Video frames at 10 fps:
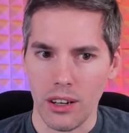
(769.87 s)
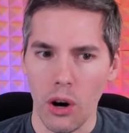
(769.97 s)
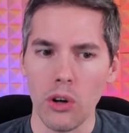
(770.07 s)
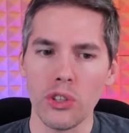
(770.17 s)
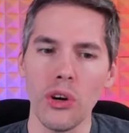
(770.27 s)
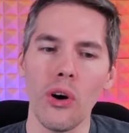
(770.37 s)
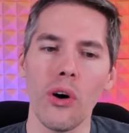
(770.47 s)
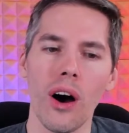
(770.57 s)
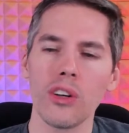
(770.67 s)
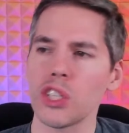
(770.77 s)
Oh, do you,
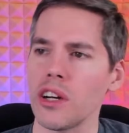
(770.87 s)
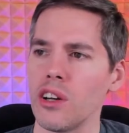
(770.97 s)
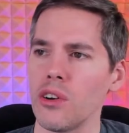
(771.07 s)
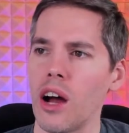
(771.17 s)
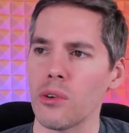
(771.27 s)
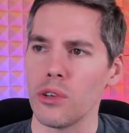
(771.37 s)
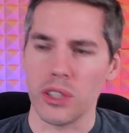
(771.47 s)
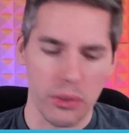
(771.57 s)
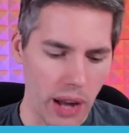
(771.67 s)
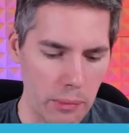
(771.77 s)
oh, oh, sorry. No, not
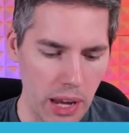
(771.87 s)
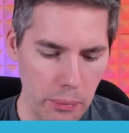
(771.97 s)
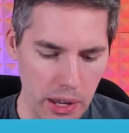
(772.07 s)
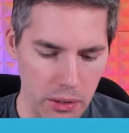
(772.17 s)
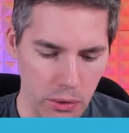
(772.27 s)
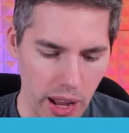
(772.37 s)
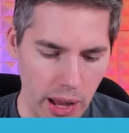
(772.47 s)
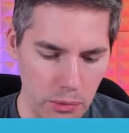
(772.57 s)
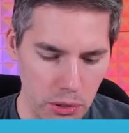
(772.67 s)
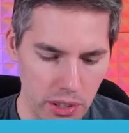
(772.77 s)
ruins. Ramen app,
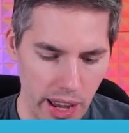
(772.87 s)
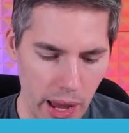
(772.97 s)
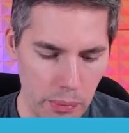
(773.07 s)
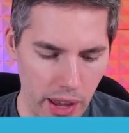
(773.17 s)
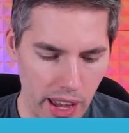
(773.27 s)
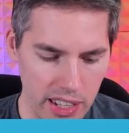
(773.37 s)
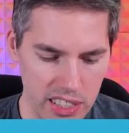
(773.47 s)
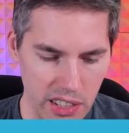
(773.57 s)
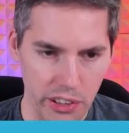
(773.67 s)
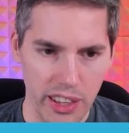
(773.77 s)
Ramen app
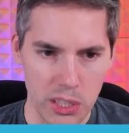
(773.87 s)
excavate.